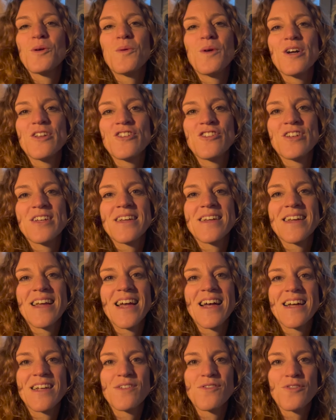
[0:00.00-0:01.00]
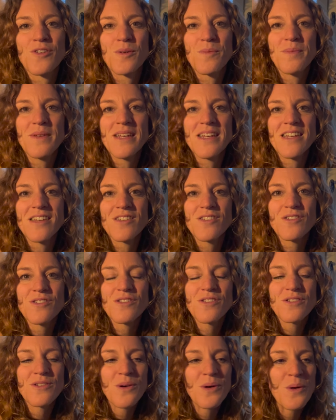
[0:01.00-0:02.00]
watching and for being
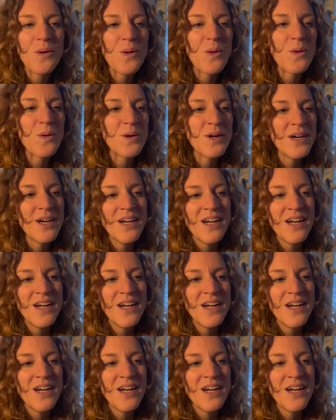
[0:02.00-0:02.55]
so